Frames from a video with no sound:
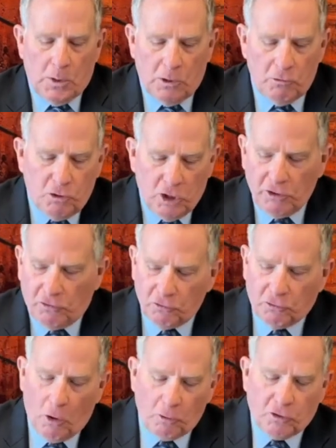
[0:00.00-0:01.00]

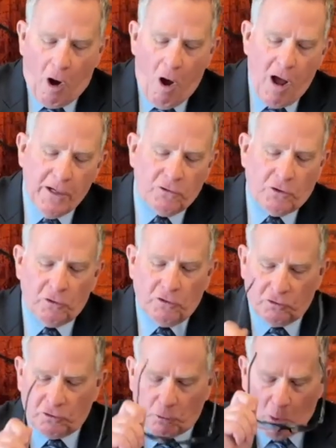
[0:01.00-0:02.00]
Jesus goes on to
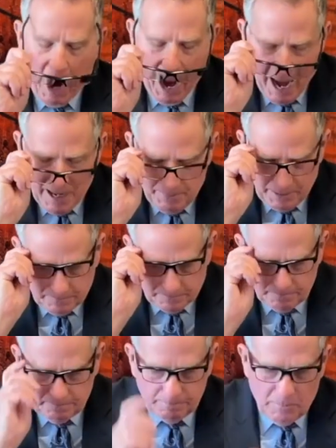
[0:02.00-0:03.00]
describe
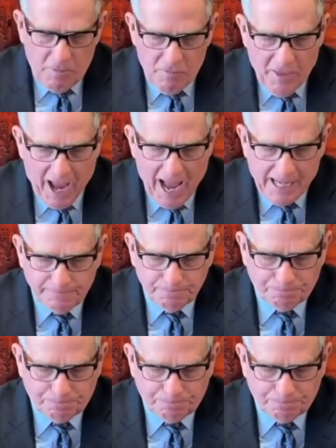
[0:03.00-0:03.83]
that